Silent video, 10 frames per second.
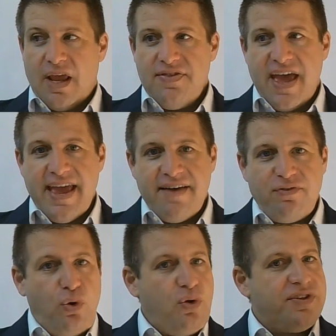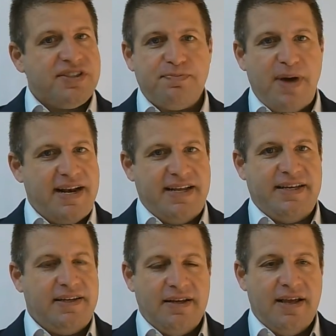they have all this
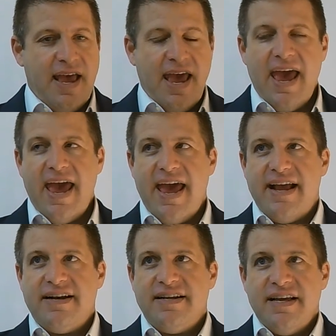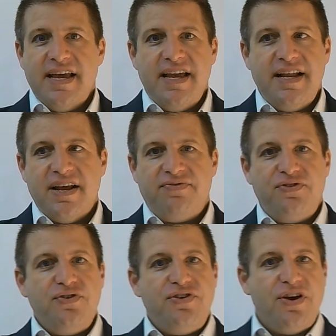money, and in a
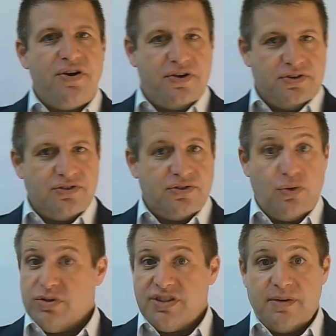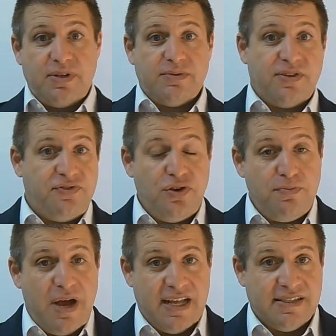few years or sometimes a few
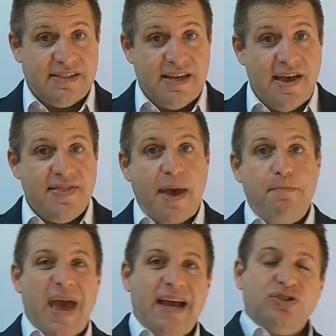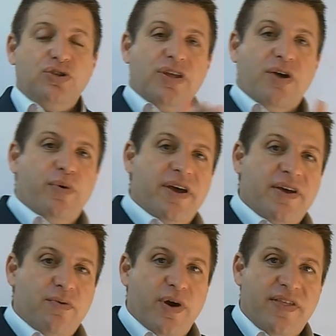months, they're back to
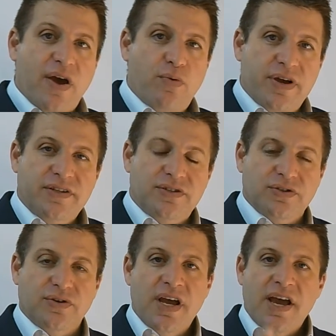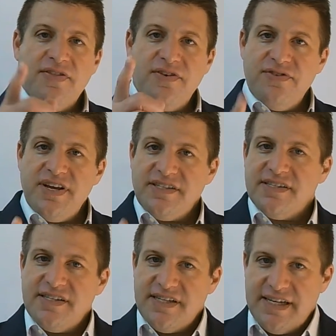where they went to. And the
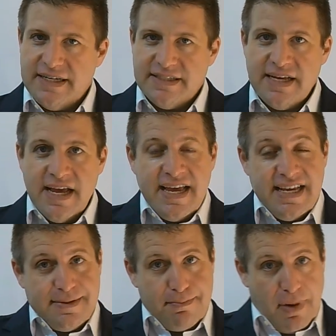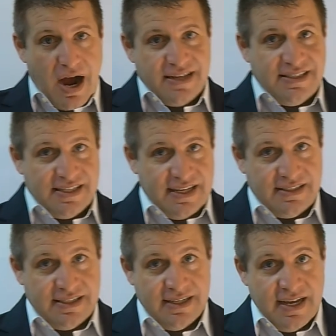reason is
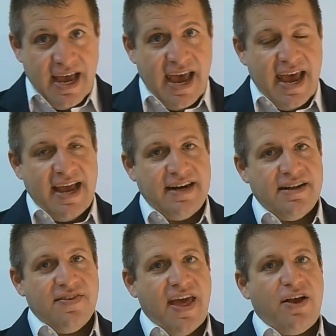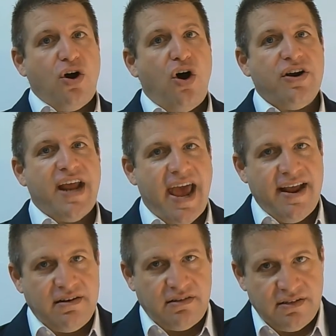mindset, and they can't
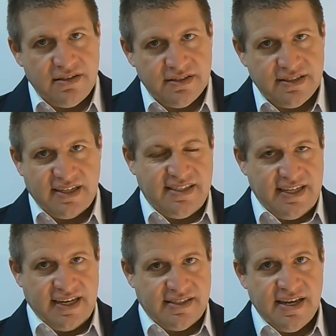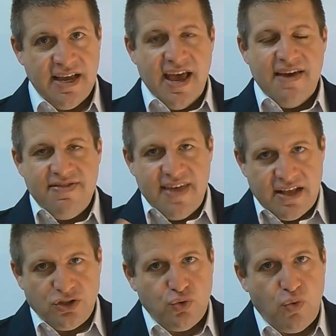handle success. And
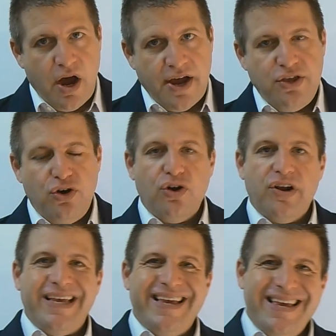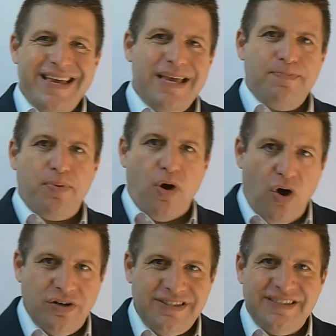that's why you got to keep
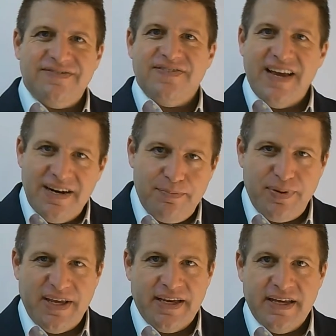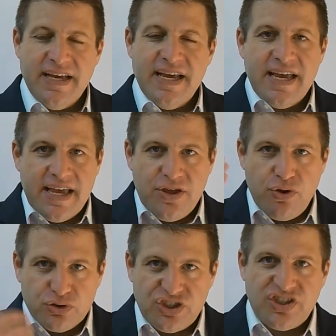on developing
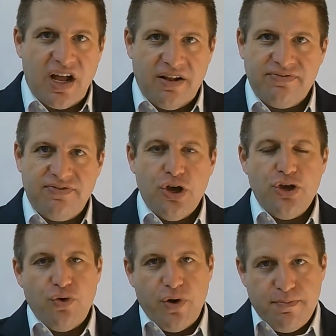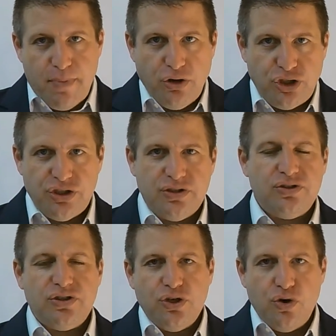yourself your
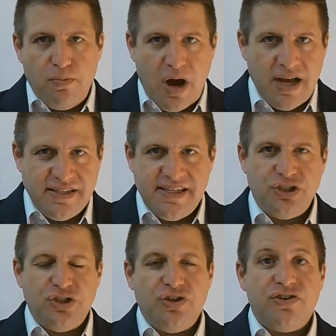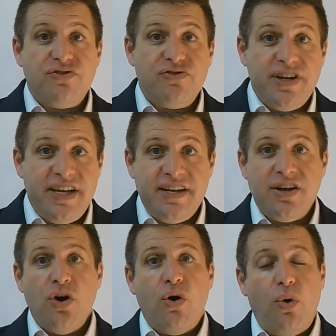emotions, your mindset. You've got to read
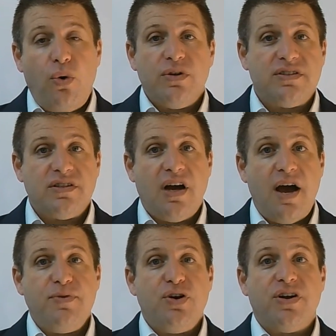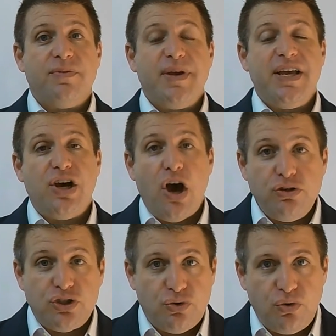all the time. You've got to be
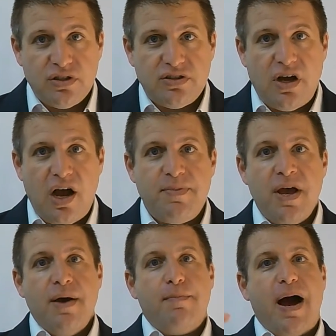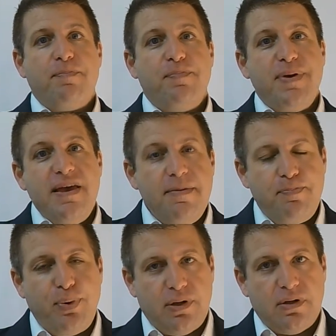coached all the time by
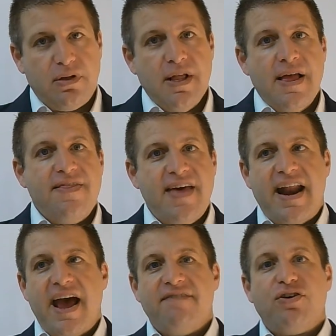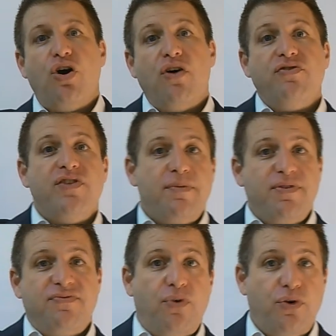people that have gone there
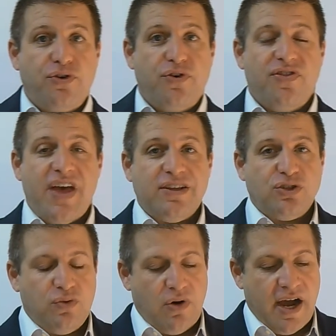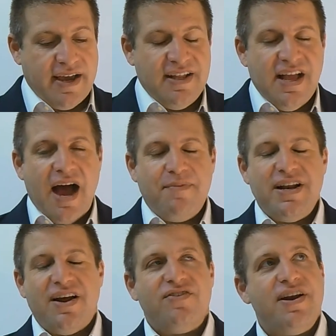before you. And that's why, I
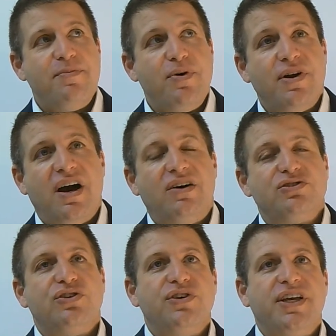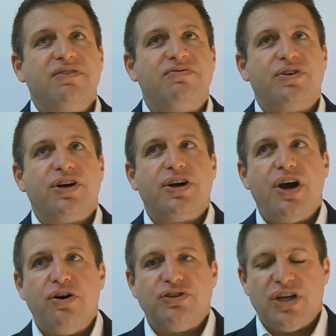mean, I remember when I was looking for a
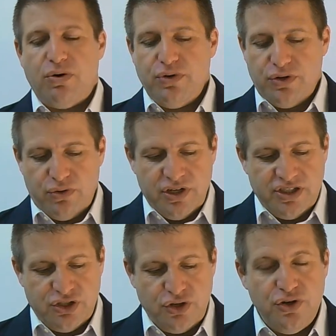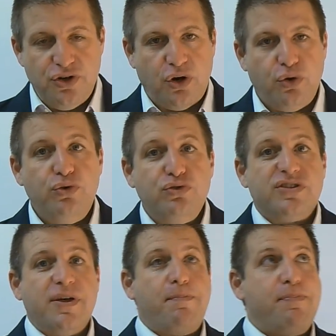coach, I would always Google, who's
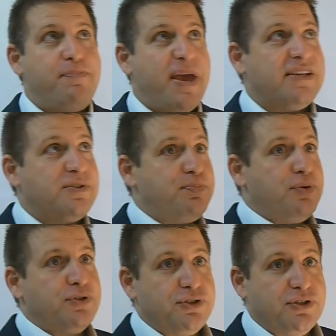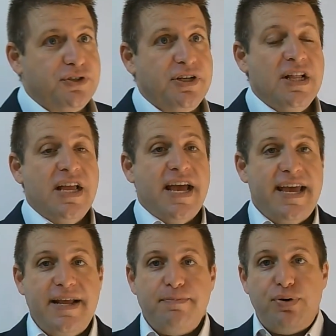the best person
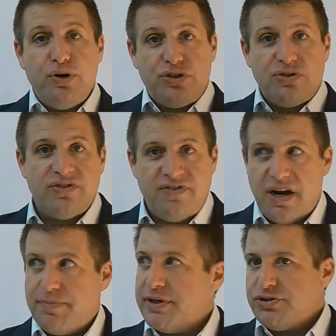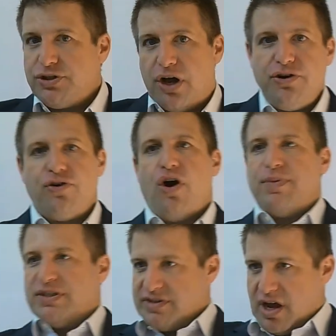in personal development? Tony
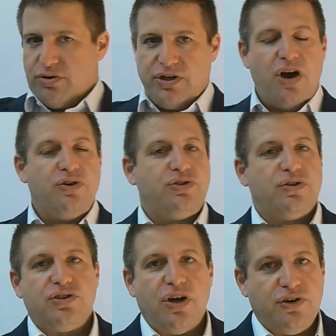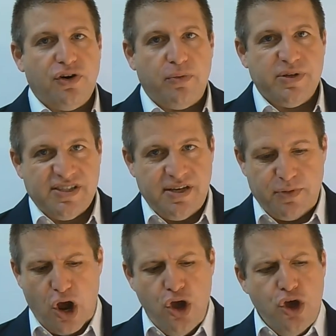Robbins. I would go to a Tony Robbins
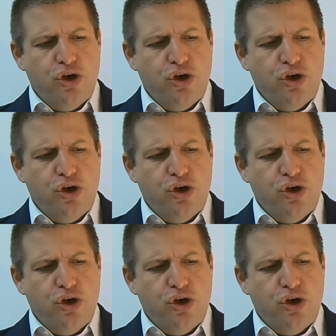seminar.